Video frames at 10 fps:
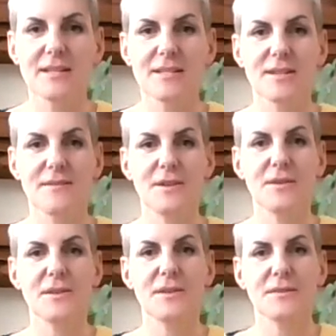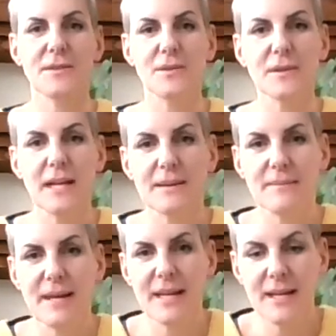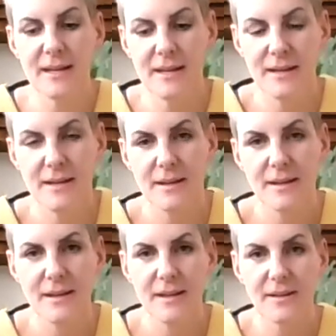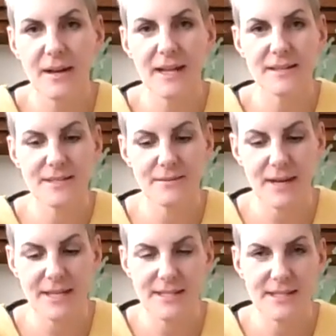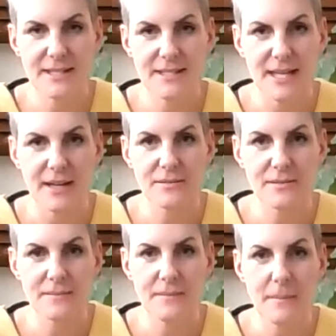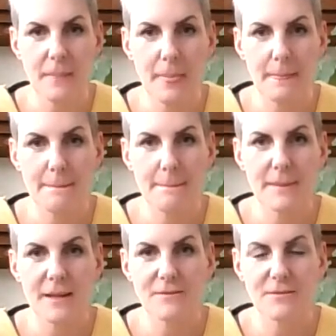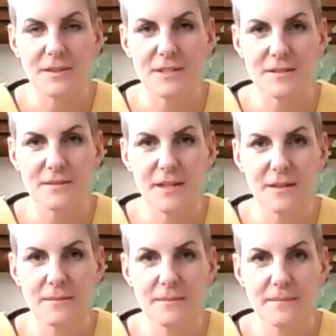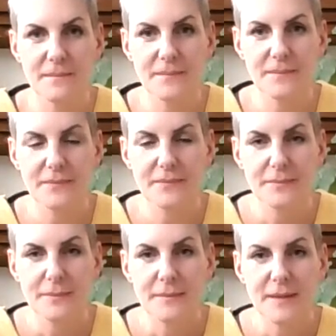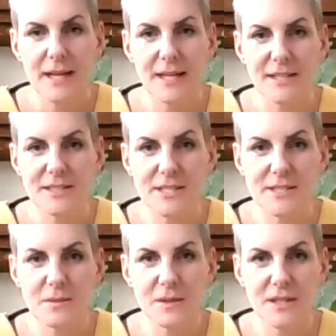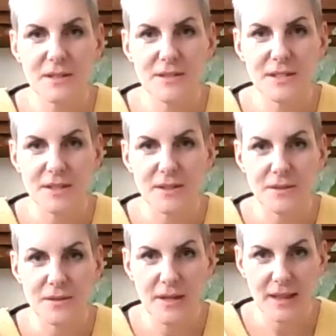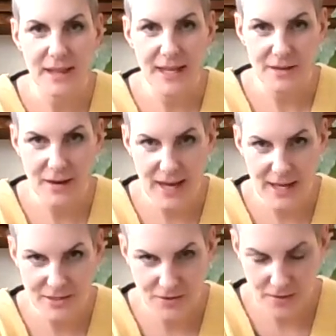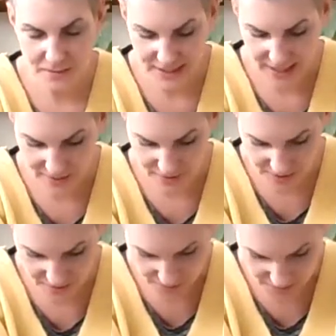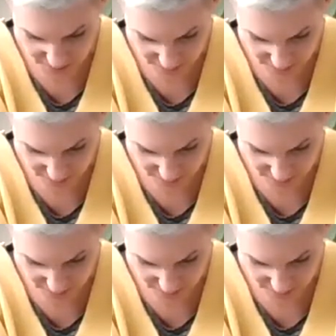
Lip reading: So if you're on the floor like me, your hands are resting down in front of you. And I just want you to let your head drop down towards